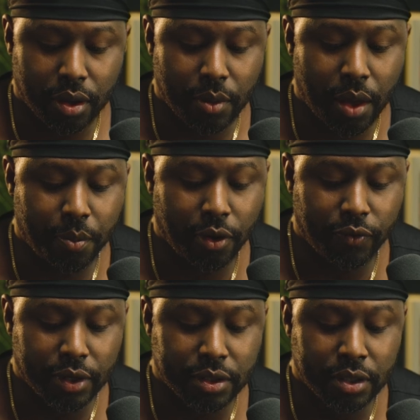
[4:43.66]
I'm not
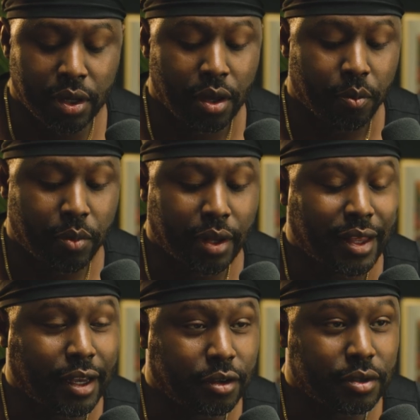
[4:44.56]
perfect, but
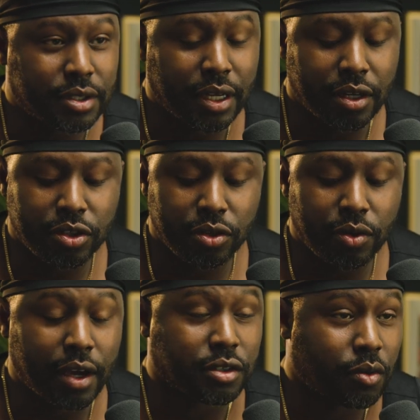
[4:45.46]
they do send
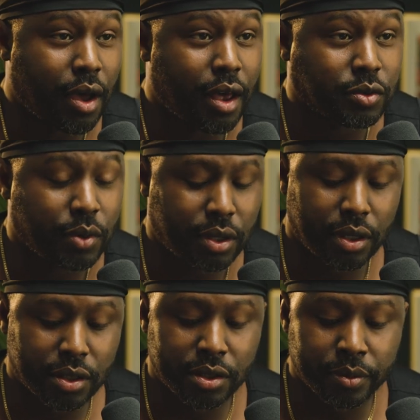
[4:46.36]
2 extra rods with
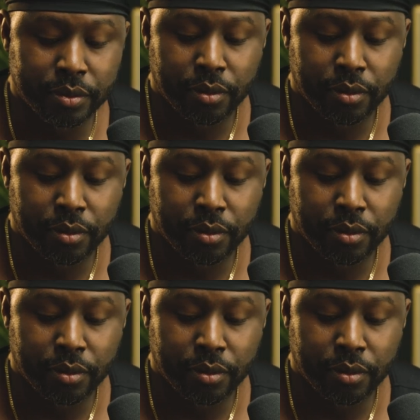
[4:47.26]
this.